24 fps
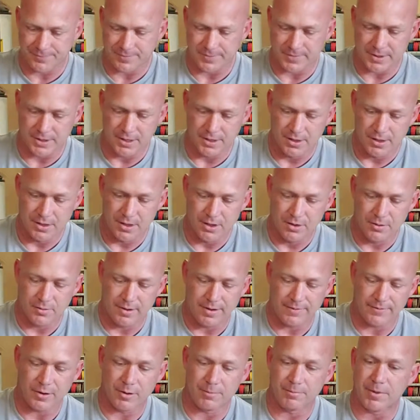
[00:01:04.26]
We
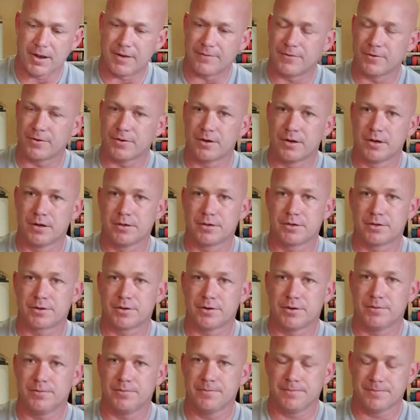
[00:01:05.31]
have our buffer
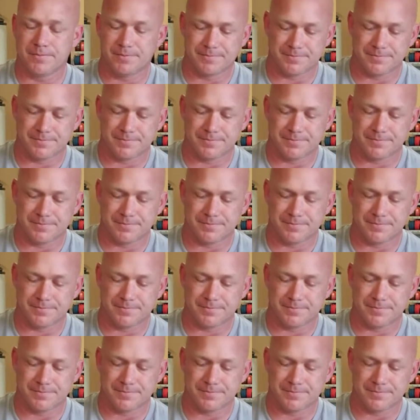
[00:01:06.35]
screw.